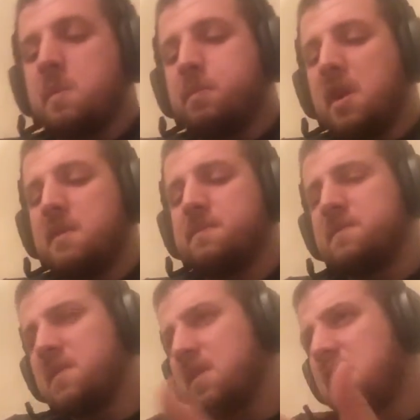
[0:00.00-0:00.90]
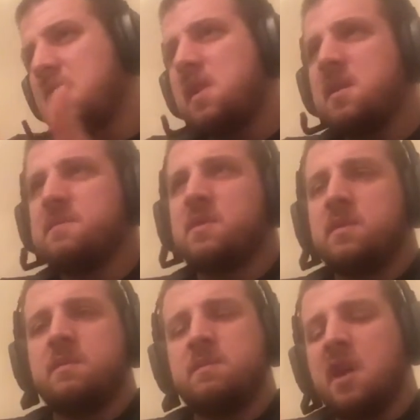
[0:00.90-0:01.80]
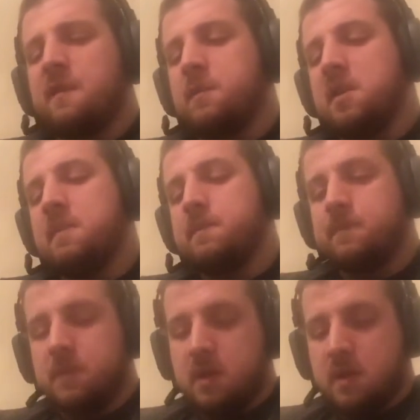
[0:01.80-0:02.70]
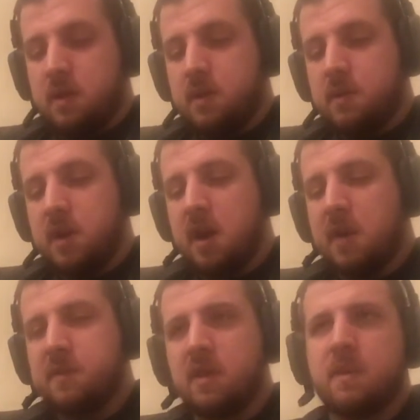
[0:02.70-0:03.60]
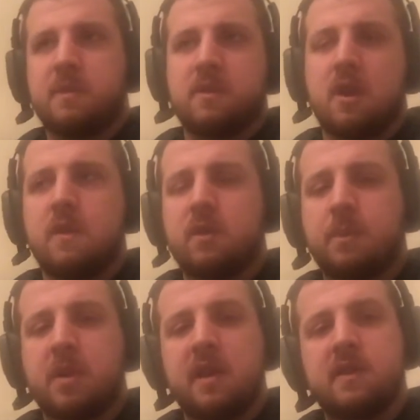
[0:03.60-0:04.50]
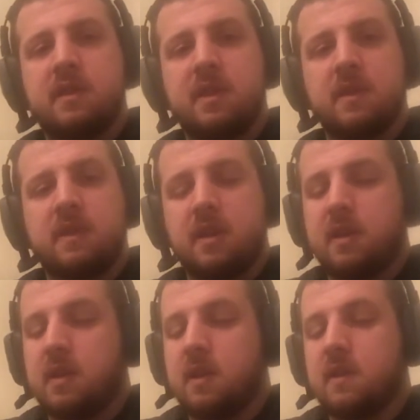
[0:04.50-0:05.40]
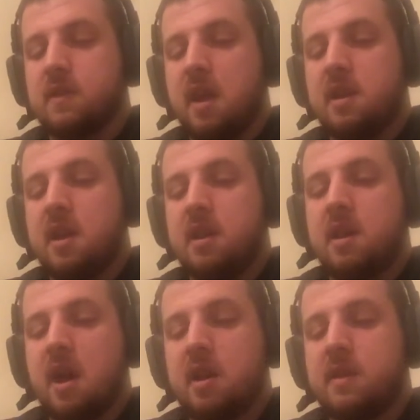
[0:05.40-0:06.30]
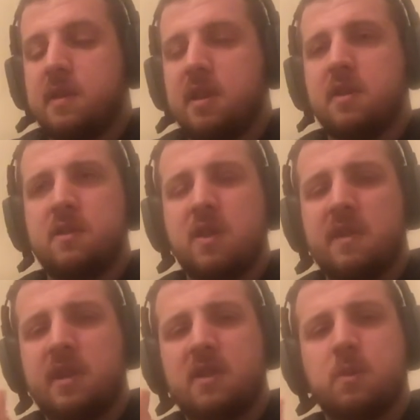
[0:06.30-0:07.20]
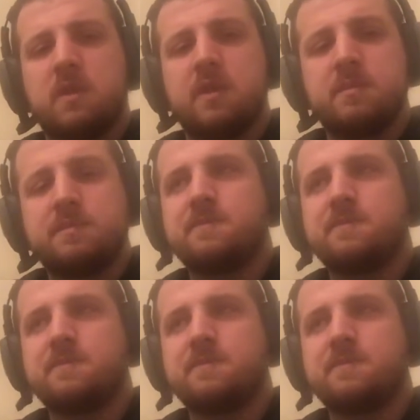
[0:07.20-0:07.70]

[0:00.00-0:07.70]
But not for me. So the overall price of the DLC is $9.99, and do I think it's worth it?